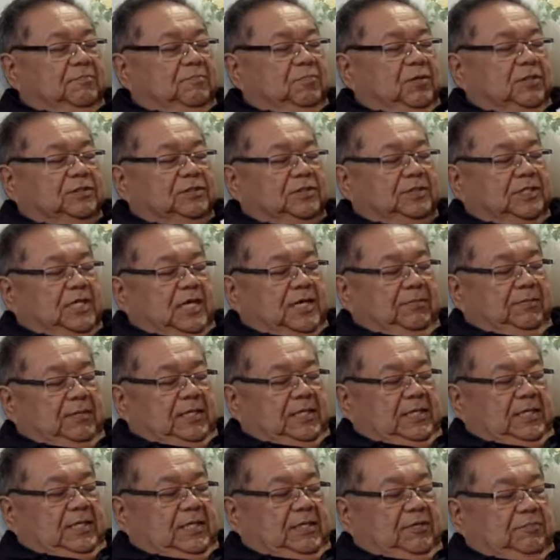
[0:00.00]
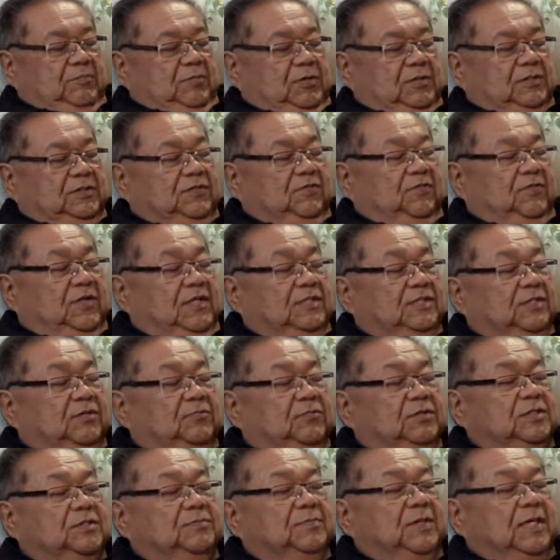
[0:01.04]
Press the time key, press the flashing
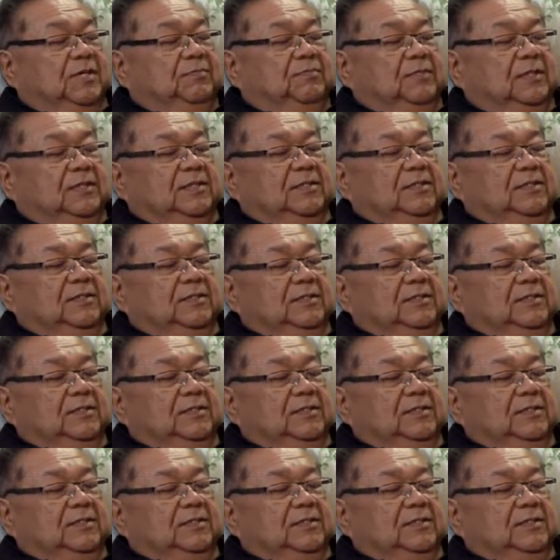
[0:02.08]
rinse back button.